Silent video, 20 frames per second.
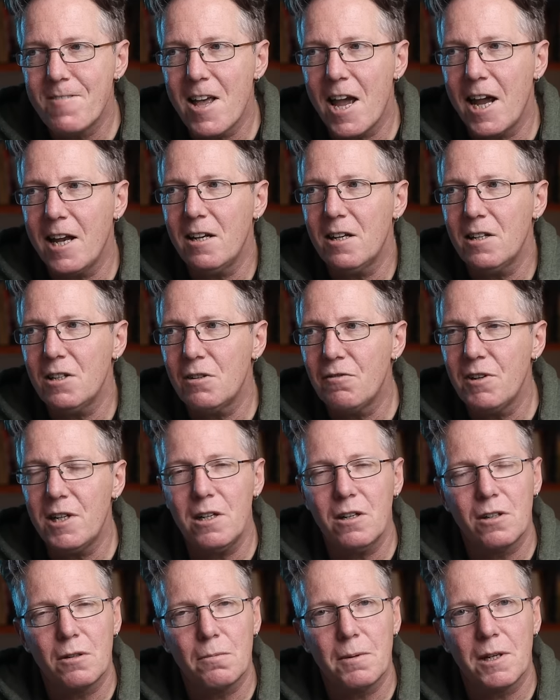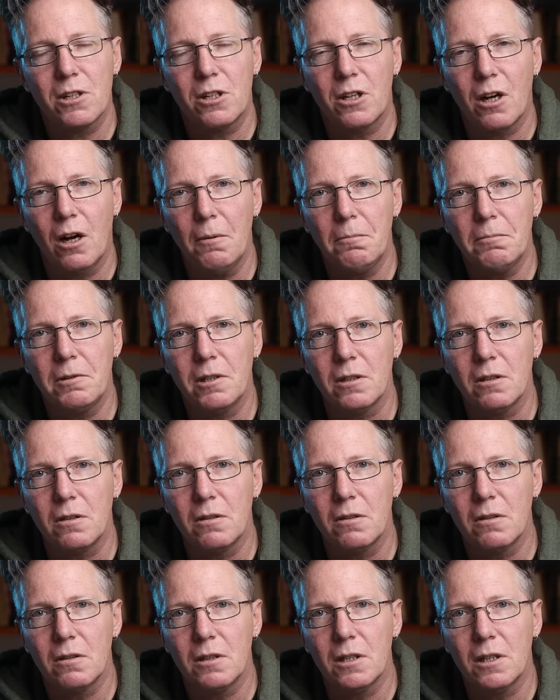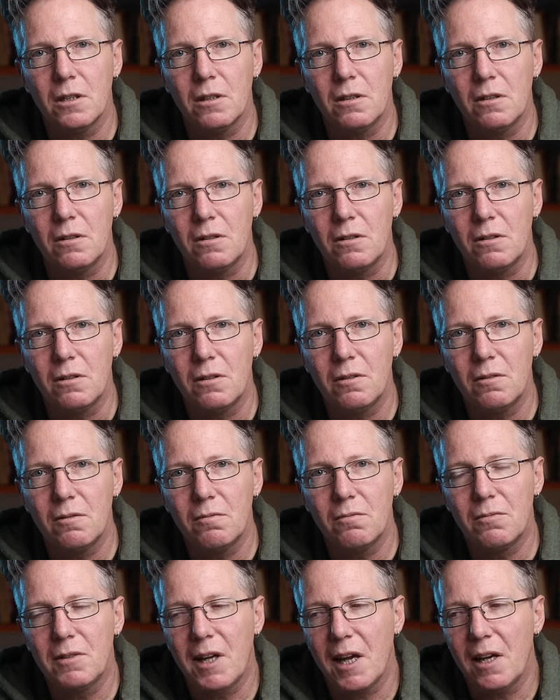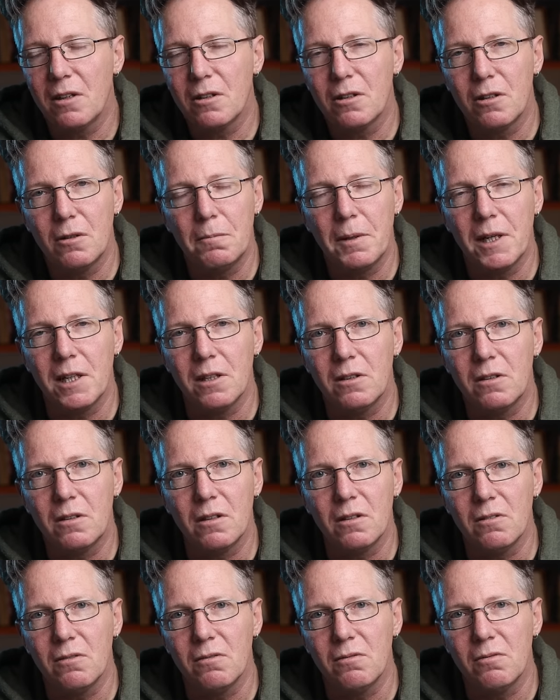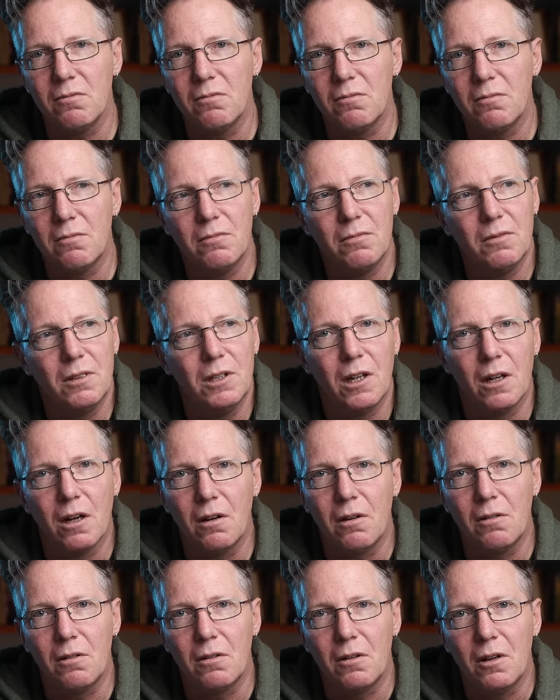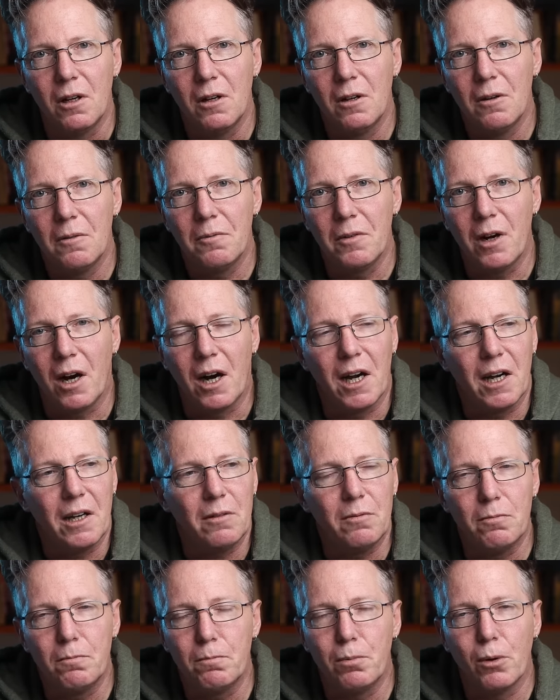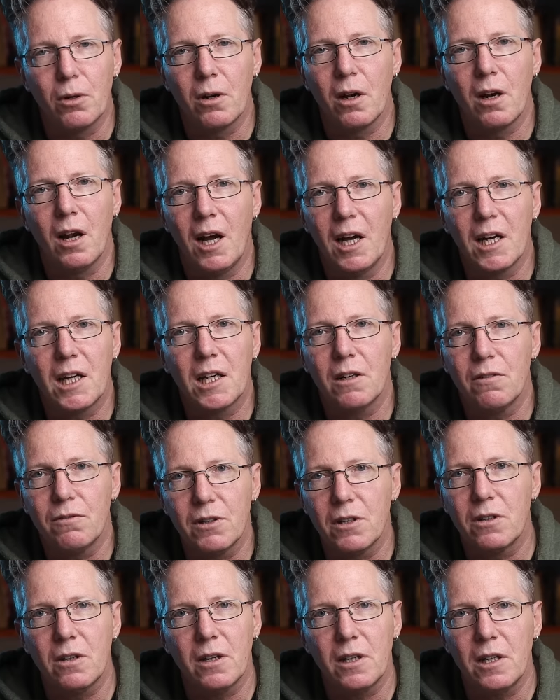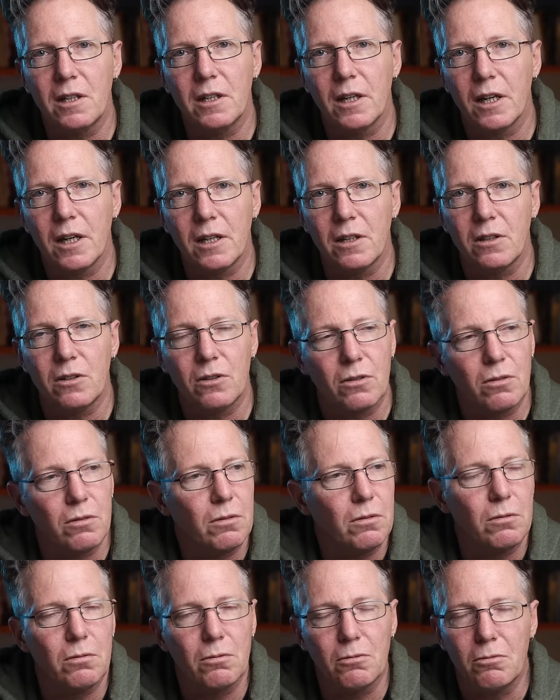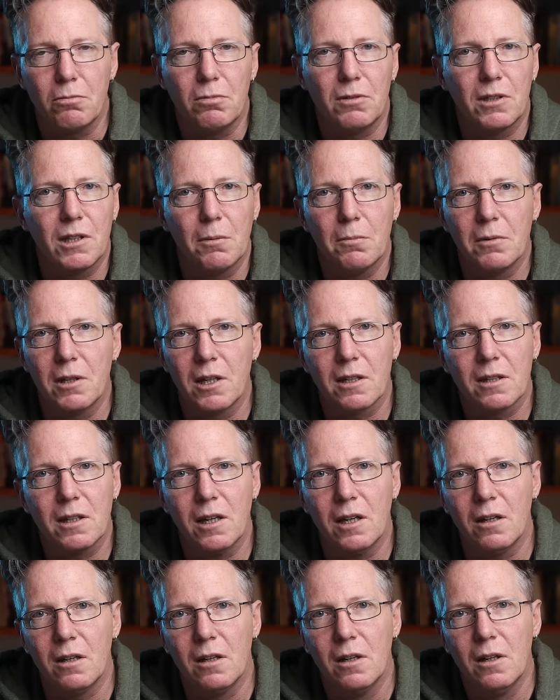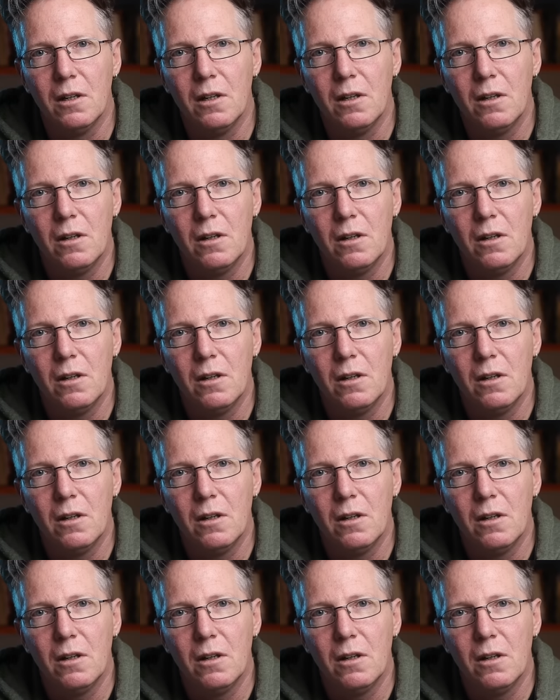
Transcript: endless videos about sharpness and technical bits and you know I bought a Leica for 30 days or something like that.